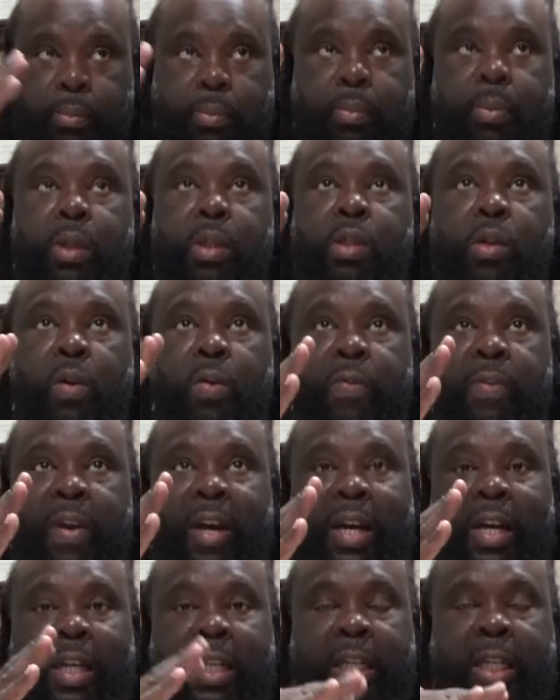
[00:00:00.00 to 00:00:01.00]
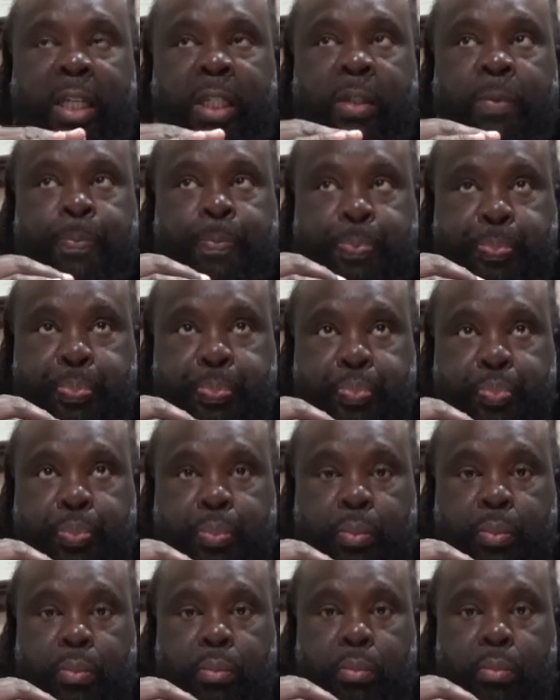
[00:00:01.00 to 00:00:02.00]
so finally
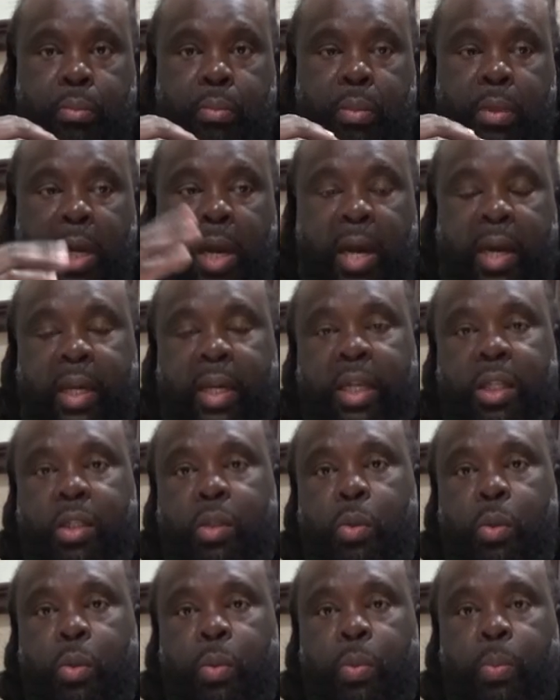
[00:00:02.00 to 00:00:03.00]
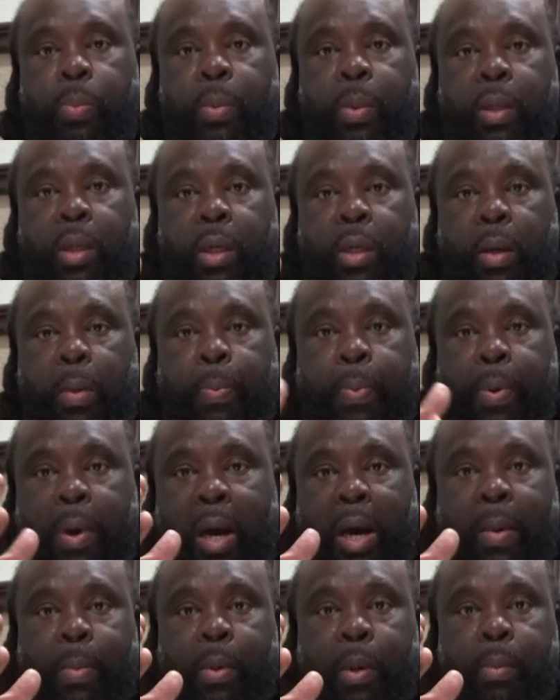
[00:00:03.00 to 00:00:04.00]
I get to a
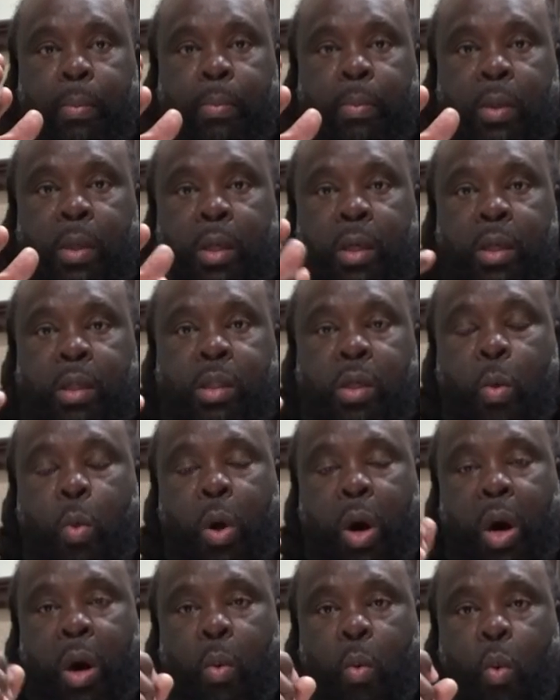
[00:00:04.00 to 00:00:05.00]
problem to where